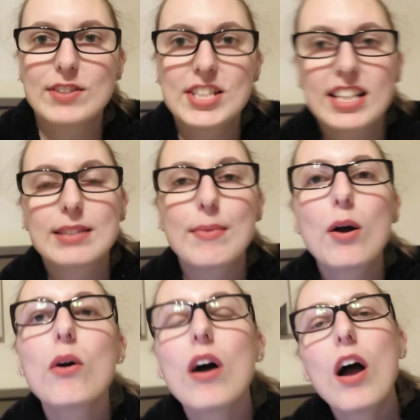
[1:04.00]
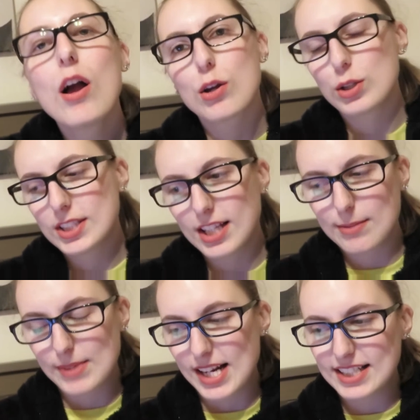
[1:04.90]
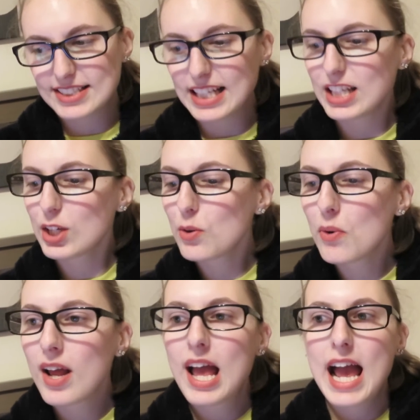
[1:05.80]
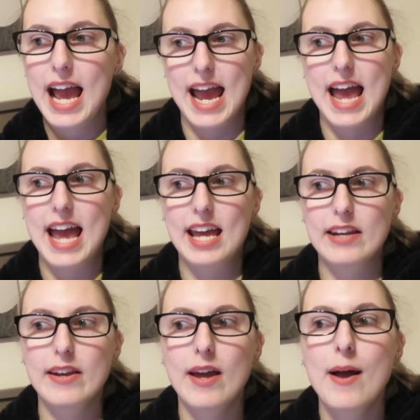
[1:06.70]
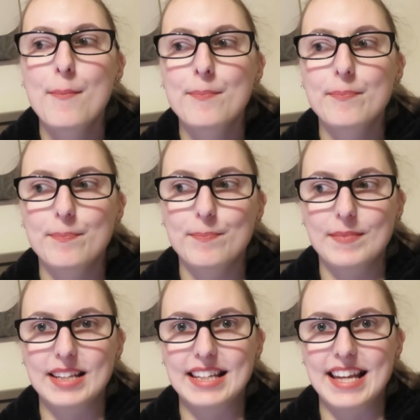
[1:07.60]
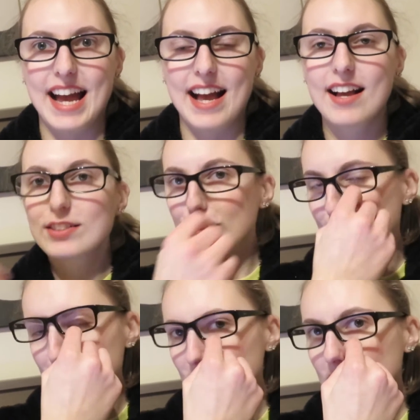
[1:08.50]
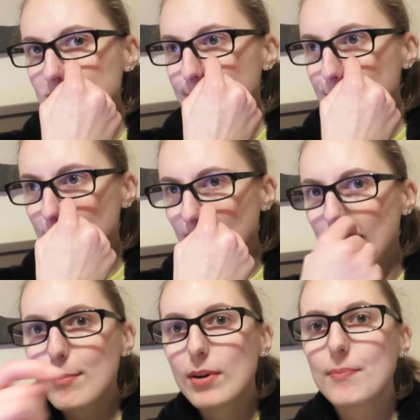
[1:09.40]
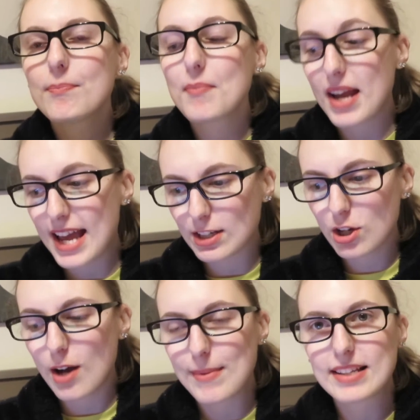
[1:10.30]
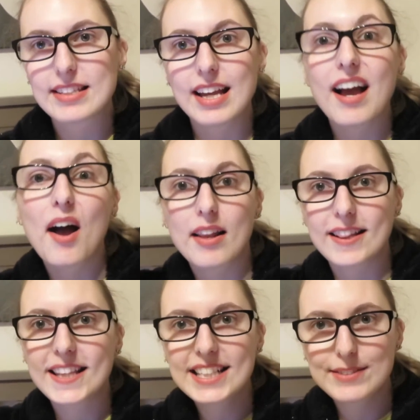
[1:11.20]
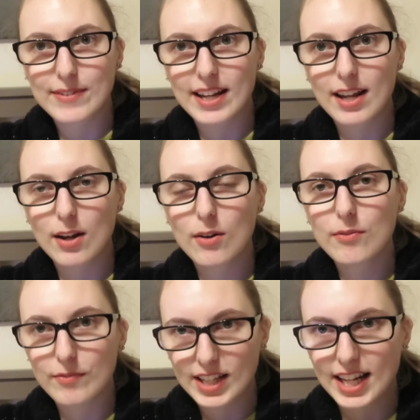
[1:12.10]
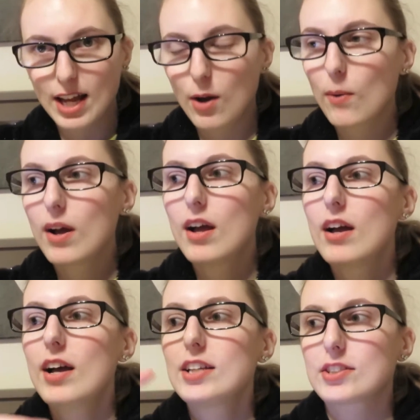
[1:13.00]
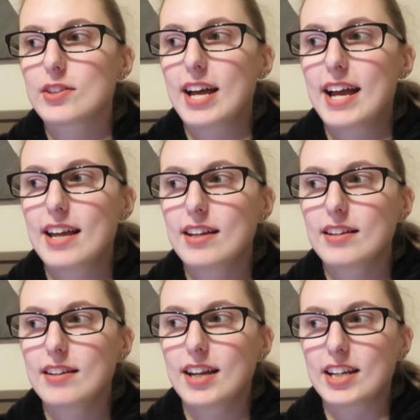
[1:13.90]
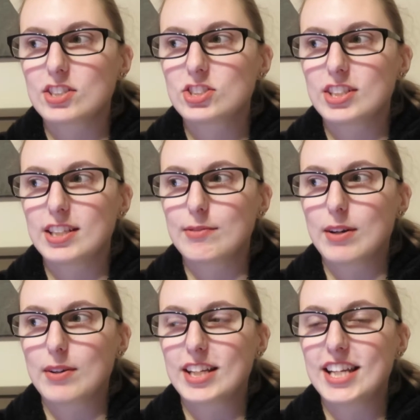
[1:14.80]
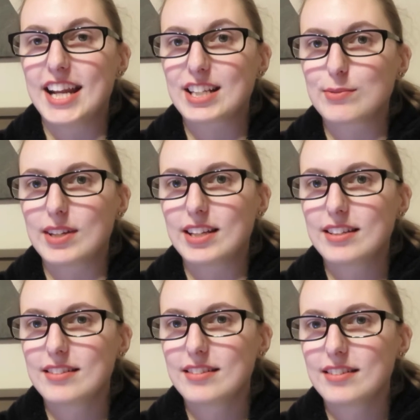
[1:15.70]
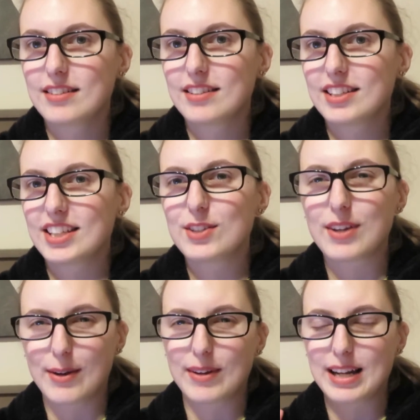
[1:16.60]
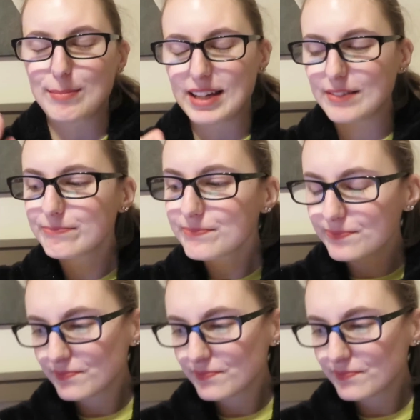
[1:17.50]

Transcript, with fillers: if you check them out, go tell them that I sent you. And yeah, so make sure you subscribe and comment on this video, video so that I can shout you out in the next one. You get what I mean.